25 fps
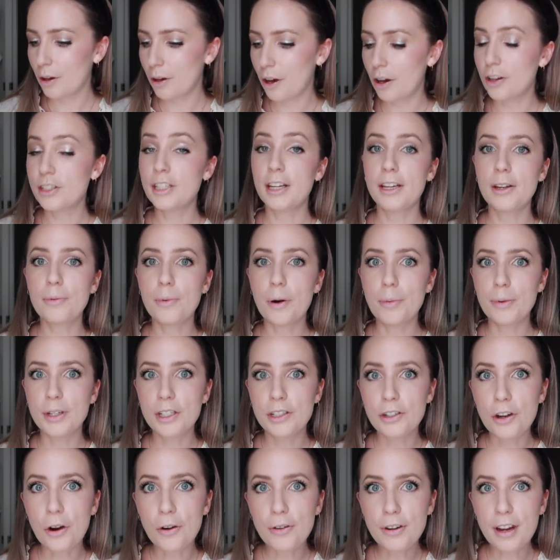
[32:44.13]
I'll tell you what we
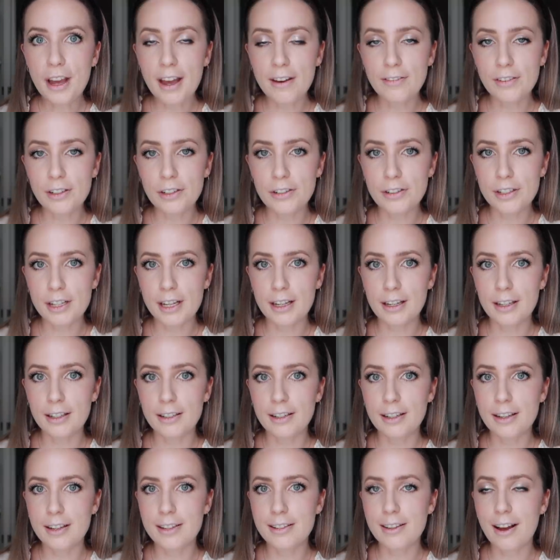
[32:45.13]
don't have in New
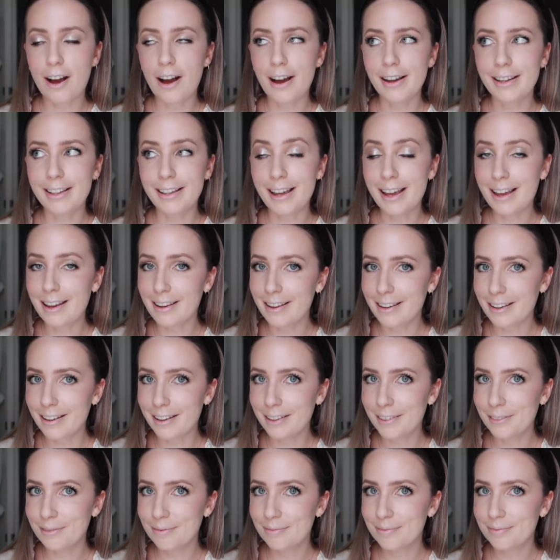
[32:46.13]
Zealand is
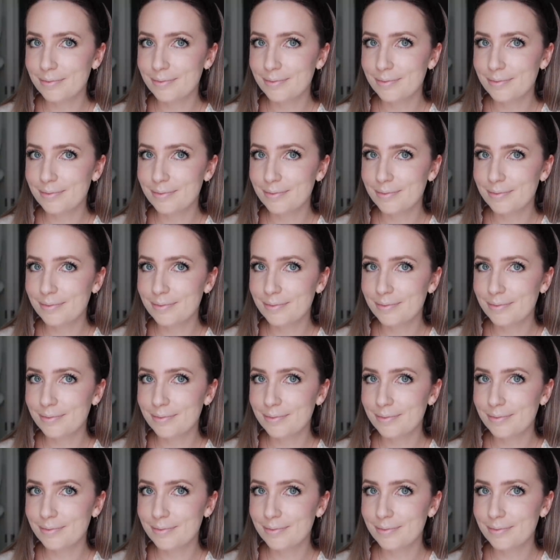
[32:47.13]
IKEA.